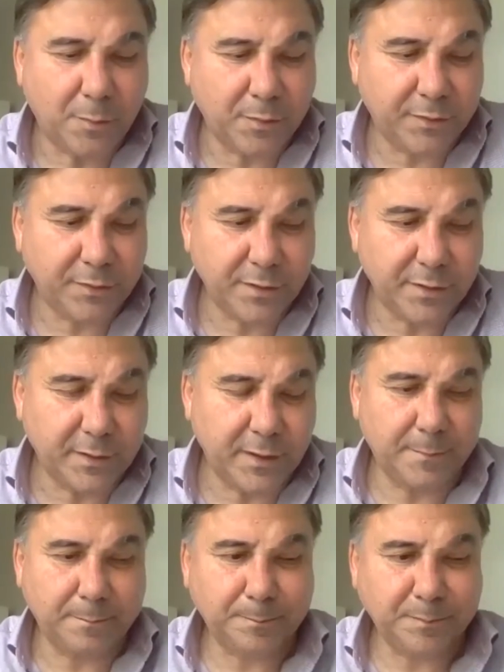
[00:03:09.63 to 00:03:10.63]

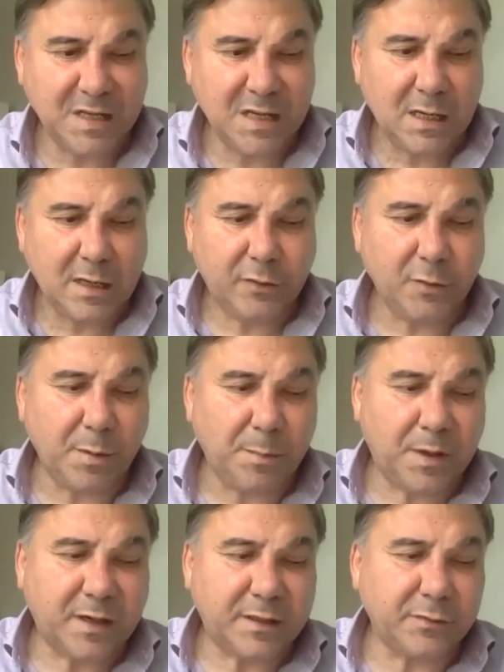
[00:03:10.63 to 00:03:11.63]
opportunity to be
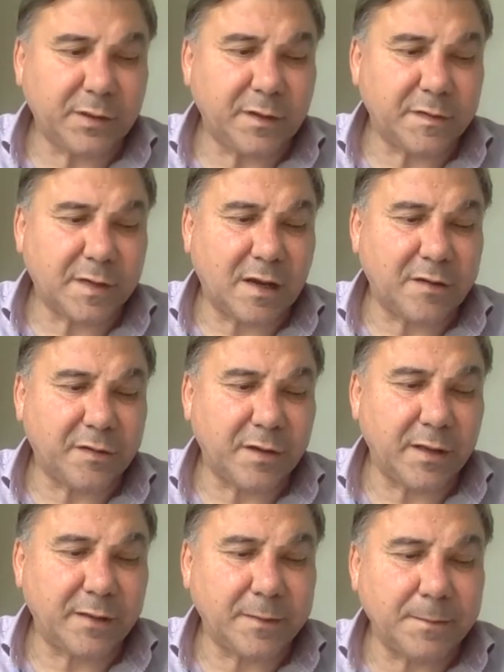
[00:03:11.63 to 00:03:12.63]
part of the
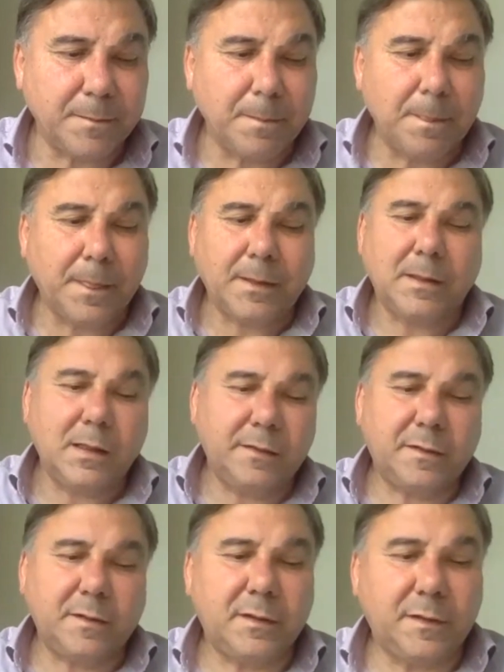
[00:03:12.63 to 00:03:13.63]
discussion. And
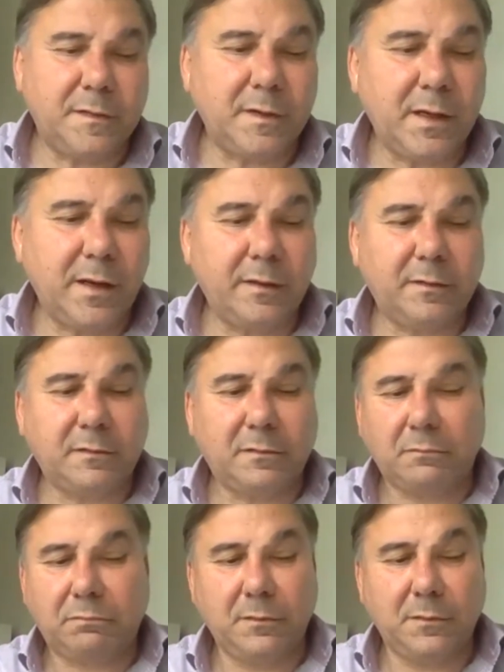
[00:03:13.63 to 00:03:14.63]
listen, the scene
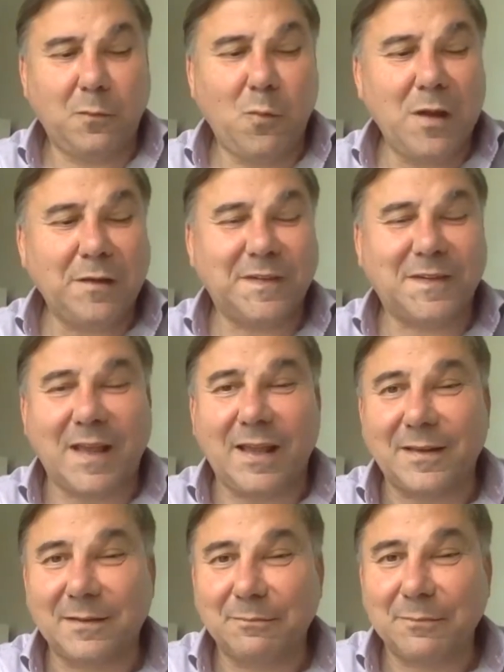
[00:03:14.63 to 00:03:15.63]
is well
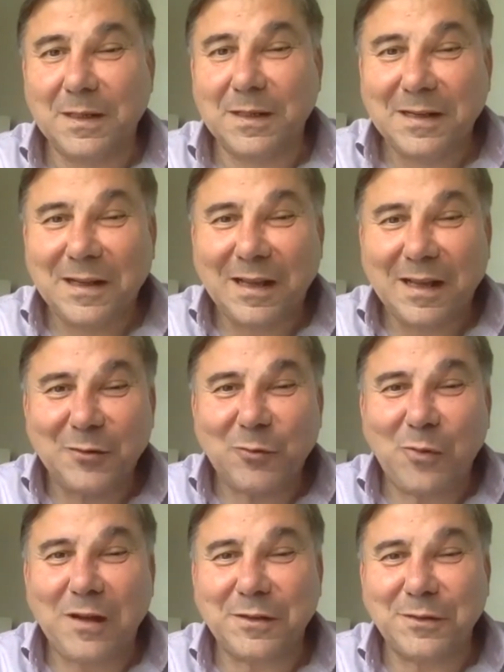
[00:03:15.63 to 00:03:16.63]
set and
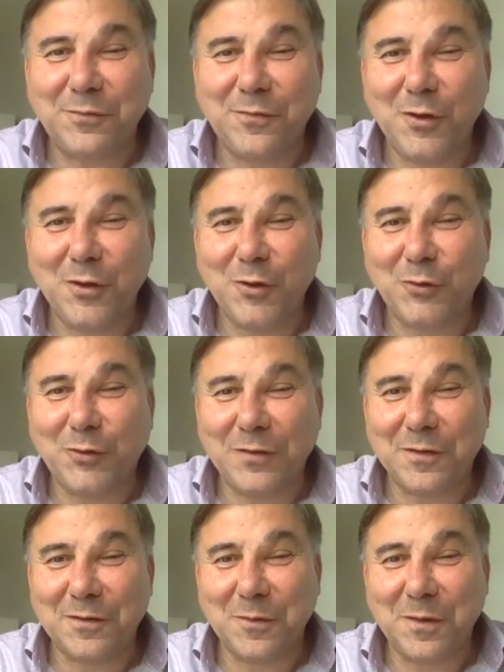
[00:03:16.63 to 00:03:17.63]
well viewed
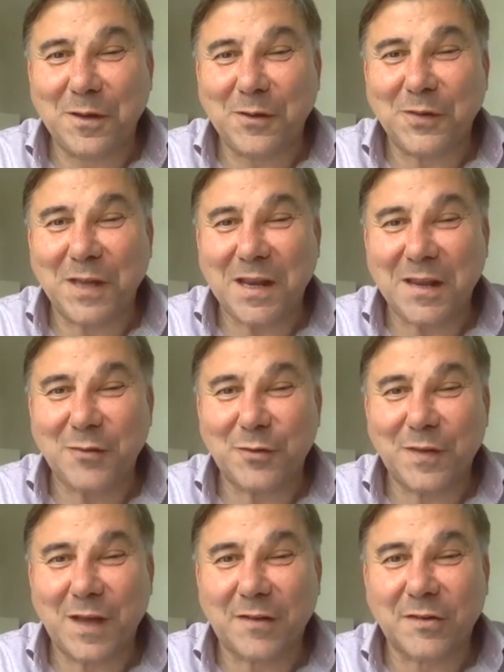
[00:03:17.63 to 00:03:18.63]
even without any
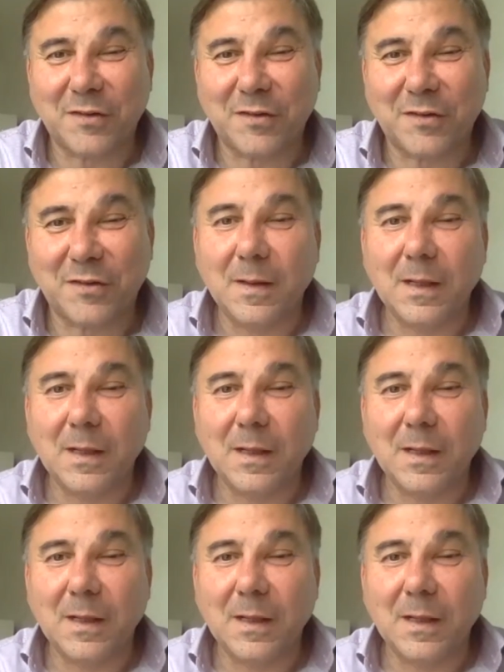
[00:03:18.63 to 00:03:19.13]
introduction.